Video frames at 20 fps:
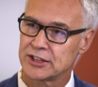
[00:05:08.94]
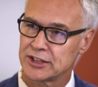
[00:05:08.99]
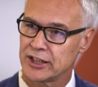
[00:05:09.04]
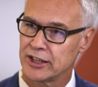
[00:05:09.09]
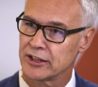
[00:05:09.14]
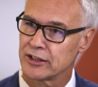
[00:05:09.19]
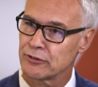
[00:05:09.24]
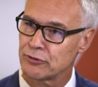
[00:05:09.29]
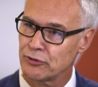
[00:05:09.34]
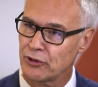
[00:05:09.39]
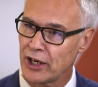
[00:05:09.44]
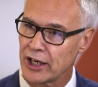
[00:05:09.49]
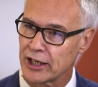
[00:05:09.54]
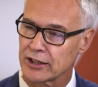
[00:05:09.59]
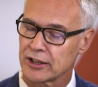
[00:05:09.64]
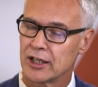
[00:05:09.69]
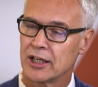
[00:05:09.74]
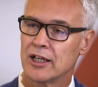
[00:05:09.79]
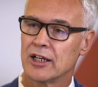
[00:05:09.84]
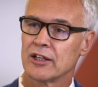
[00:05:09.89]
see an effect
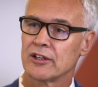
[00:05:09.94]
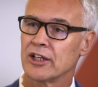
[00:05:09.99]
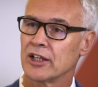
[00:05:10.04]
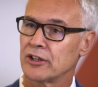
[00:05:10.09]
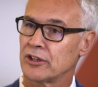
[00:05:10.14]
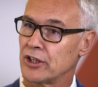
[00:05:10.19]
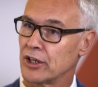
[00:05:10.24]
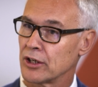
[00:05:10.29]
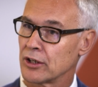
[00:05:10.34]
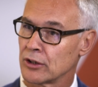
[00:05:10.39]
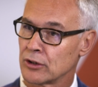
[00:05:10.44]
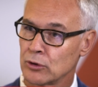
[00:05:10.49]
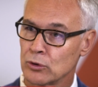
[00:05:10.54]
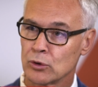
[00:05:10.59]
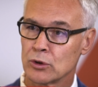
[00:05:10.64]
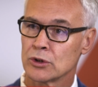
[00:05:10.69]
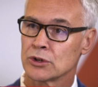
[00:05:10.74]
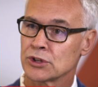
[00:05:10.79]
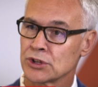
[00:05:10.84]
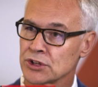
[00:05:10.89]
that their
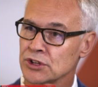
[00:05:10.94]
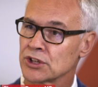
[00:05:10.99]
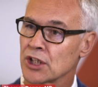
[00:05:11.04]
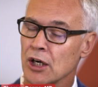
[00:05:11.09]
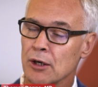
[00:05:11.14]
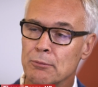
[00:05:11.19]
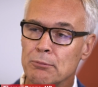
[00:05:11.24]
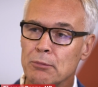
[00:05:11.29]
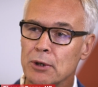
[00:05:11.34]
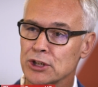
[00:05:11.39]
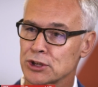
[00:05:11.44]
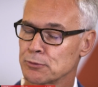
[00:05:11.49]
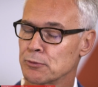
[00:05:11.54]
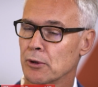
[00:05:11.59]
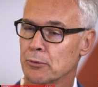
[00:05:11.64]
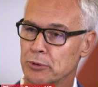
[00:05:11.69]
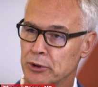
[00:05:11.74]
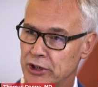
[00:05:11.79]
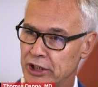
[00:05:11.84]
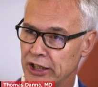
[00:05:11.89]
glucoses are much
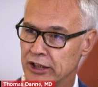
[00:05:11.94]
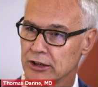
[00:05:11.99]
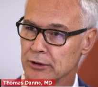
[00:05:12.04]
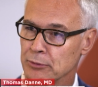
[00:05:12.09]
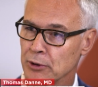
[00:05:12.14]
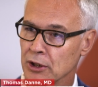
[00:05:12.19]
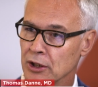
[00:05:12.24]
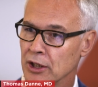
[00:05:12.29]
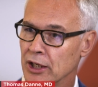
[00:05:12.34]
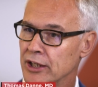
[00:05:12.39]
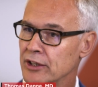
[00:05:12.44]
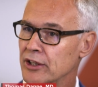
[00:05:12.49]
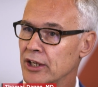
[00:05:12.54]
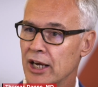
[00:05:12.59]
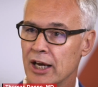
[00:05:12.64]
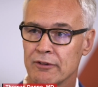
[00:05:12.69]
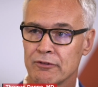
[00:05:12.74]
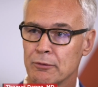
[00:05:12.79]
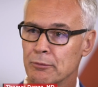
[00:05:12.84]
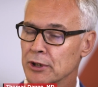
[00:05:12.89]
more predictable and
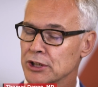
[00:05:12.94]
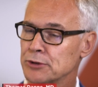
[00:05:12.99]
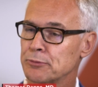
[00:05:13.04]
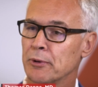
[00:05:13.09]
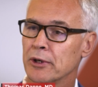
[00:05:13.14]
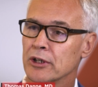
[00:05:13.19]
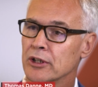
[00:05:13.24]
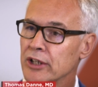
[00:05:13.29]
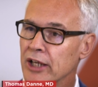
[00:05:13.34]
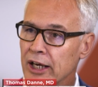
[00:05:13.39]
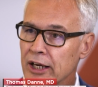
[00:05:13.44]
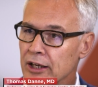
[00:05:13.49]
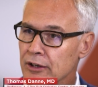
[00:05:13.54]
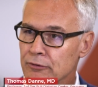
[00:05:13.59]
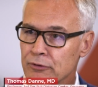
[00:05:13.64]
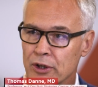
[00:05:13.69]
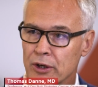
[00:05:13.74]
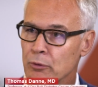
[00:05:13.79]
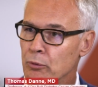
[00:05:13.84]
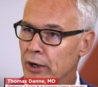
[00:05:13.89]
they have a much better day
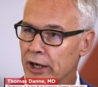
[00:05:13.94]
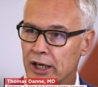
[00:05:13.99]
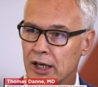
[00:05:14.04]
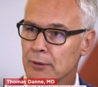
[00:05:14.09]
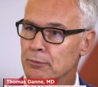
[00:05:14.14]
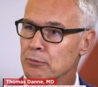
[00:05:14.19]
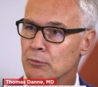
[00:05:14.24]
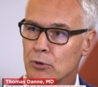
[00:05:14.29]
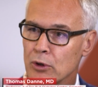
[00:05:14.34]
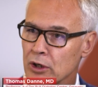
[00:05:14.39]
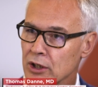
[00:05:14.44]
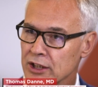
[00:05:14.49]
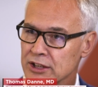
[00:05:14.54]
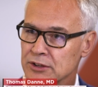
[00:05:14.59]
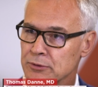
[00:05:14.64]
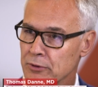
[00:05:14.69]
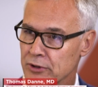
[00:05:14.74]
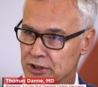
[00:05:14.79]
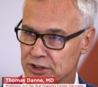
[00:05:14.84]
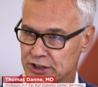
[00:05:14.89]
if they wake up more or
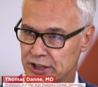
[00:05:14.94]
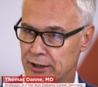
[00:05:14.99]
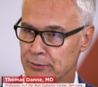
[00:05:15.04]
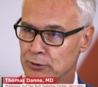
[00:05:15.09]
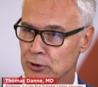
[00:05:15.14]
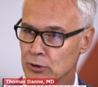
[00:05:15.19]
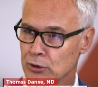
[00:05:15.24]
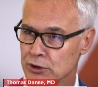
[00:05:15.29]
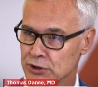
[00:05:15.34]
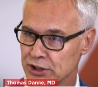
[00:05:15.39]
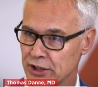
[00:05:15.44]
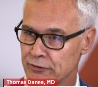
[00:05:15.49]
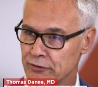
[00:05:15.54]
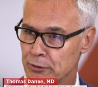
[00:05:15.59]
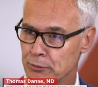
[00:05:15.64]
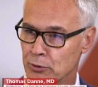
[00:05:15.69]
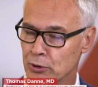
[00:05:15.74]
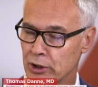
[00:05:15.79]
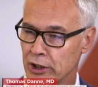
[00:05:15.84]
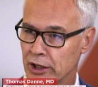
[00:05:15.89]
less with the same glucose
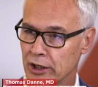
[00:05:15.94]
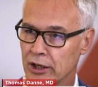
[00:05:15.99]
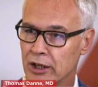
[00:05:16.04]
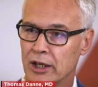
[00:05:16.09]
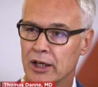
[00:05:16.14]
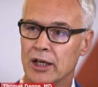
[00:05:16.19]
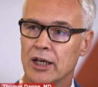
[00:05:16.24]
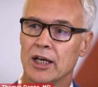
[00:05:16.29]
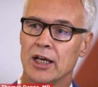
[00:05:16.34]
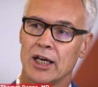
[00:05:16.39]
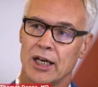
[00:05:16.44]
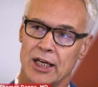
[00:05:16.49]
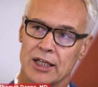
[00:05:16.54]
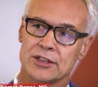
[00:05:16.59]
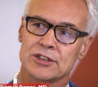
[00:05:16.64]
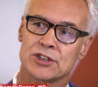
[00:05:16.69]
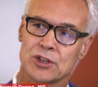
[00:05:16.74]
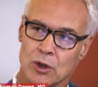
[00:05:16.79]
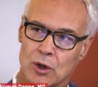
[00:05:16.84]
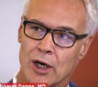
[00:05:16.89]
every morning.
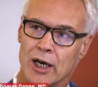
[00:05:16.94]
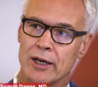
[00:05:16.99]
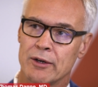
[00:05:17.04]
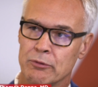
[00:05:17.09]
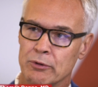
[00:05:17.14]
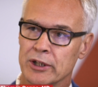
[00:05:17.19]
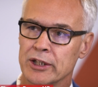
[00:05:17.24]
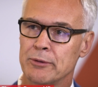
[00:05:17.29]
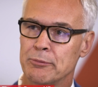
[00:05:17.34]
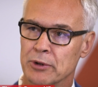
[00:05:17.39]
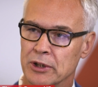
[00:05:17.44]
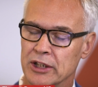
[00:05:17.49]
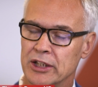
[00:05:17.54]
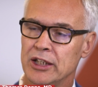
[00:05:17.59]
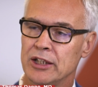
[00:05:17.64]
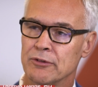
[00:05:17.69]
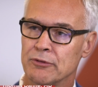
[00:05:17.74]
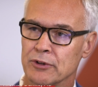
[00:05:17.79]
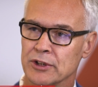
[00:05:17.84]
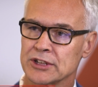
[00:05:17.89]
And so I really
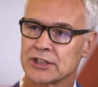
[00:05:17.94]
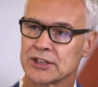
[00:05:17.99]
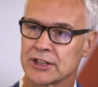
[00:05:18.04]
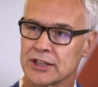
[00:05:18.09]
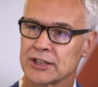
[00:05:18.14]
believe it's,